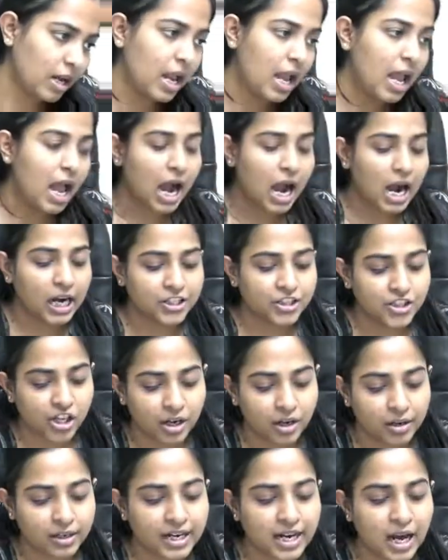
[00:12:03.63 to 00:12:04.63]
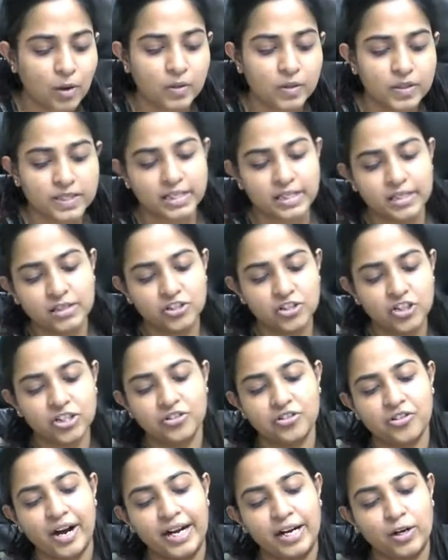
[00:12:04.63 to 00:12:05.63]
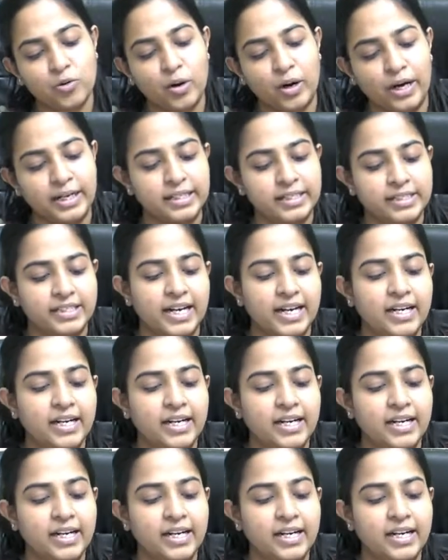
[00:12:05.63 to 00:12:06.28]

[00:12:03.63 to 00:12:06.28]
Acha, now listen, just try to understand.